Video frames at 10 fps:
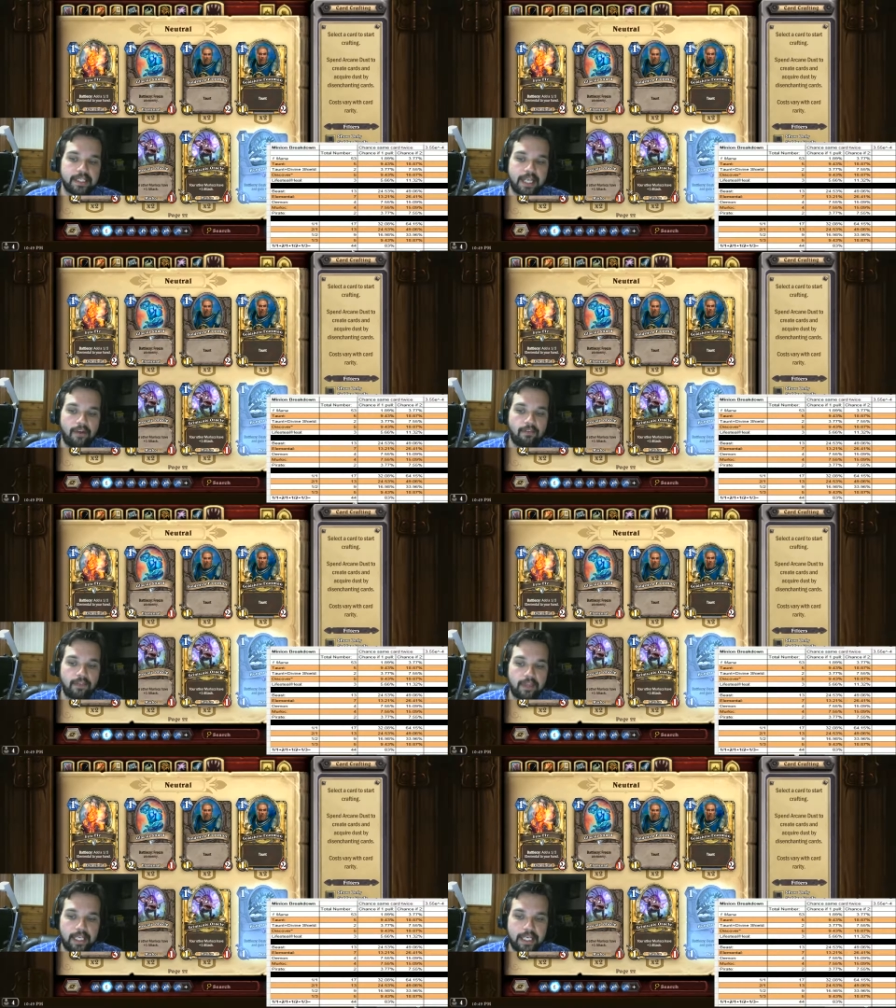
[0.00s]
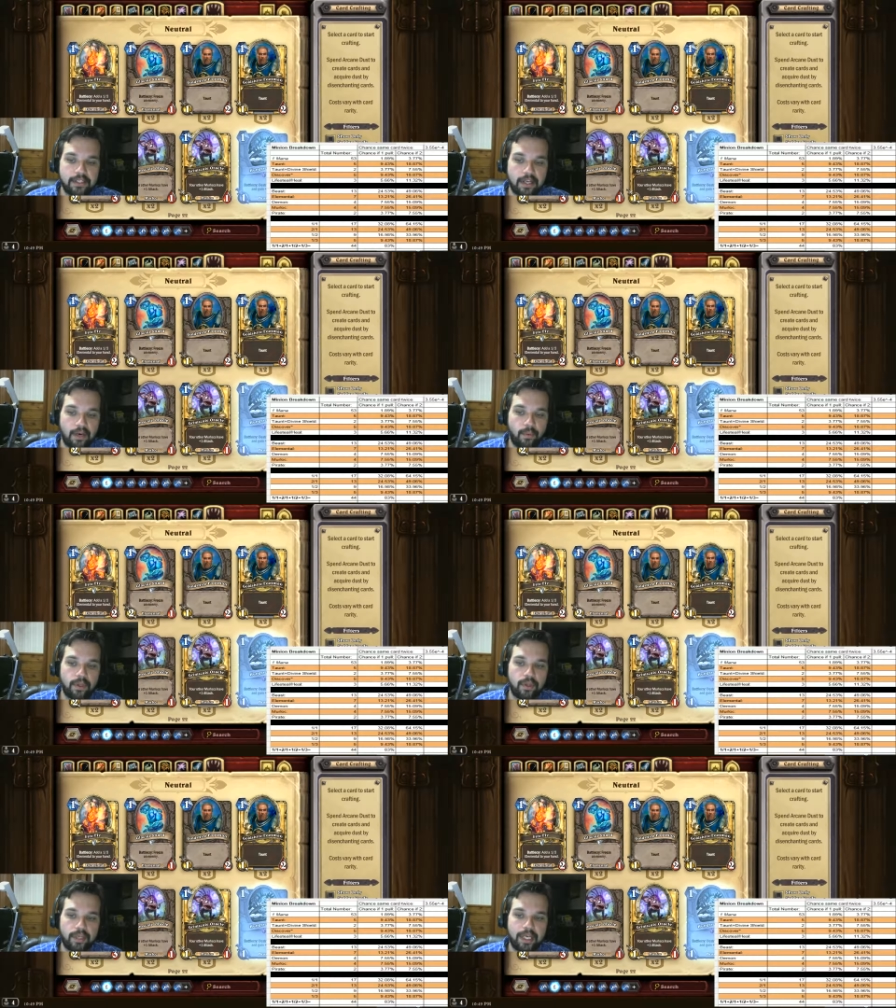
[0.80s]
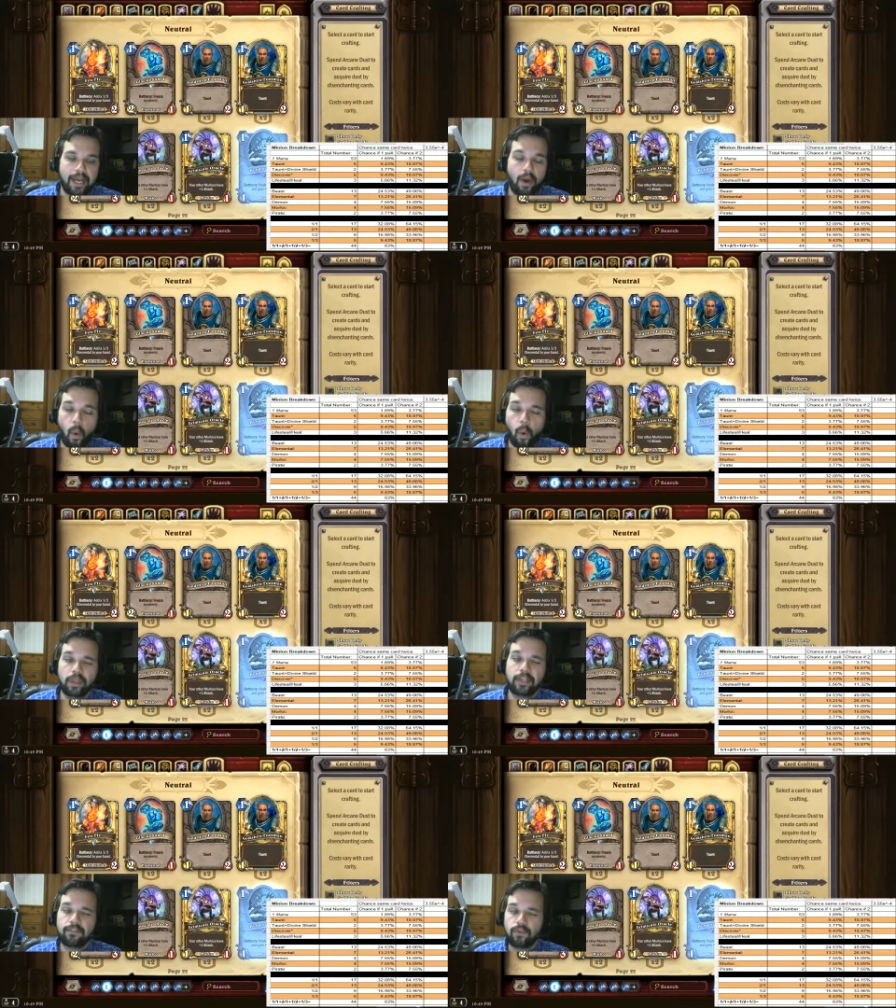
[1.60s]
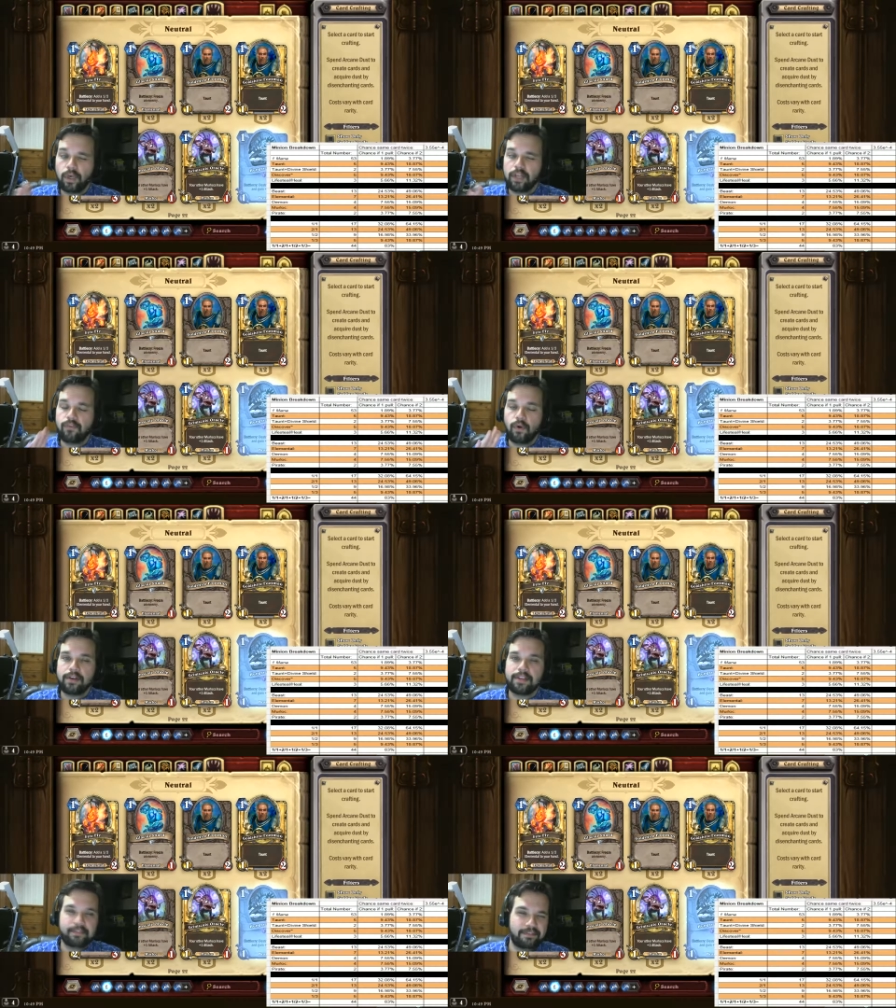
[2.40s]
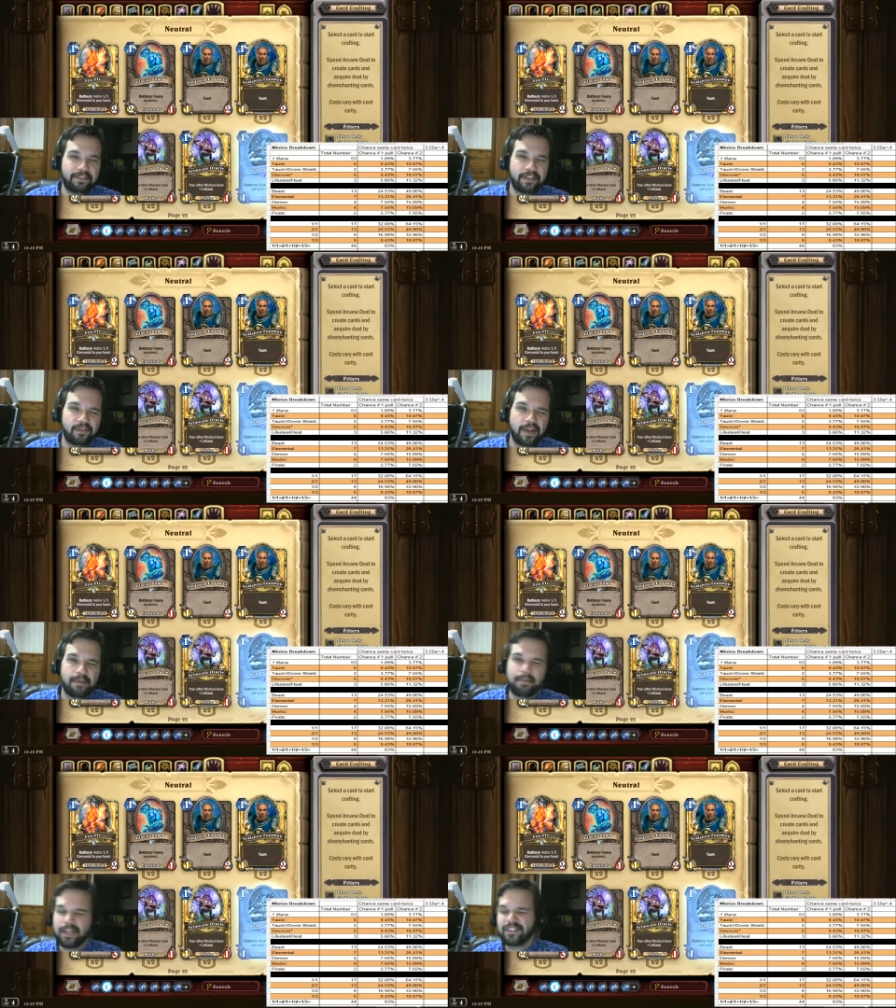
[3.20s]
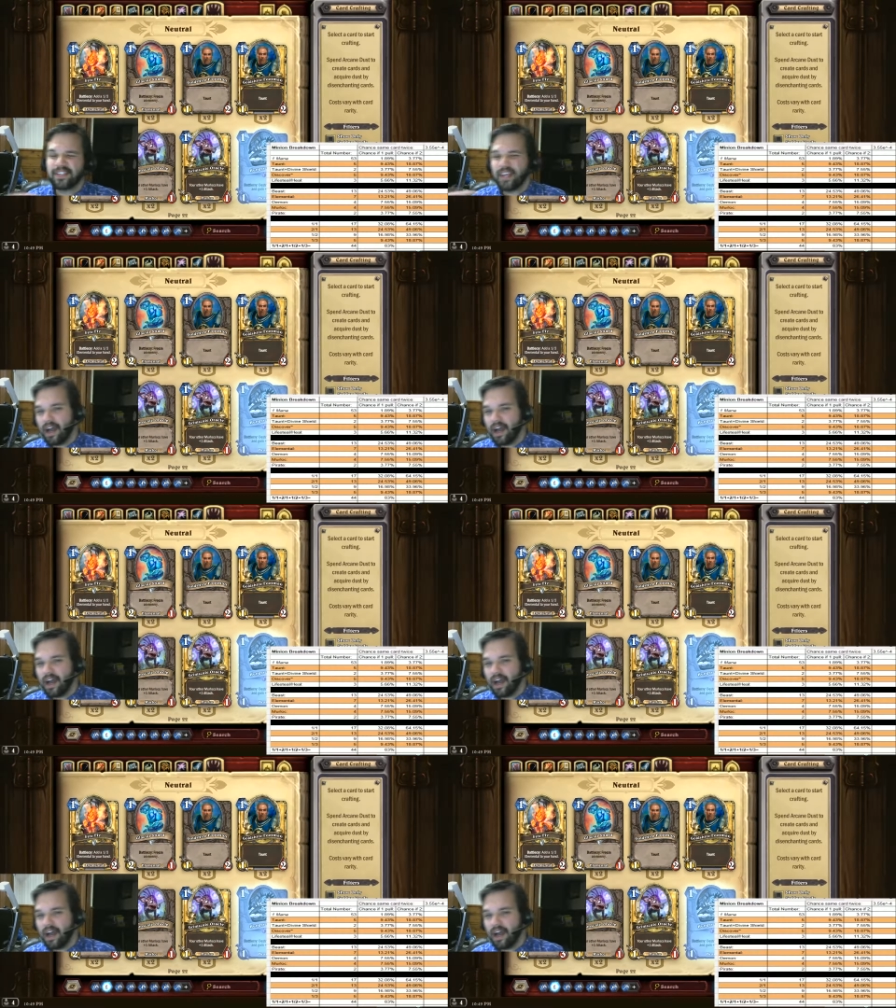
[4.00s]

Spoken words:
Now we're looking at only 44 of the 53 because the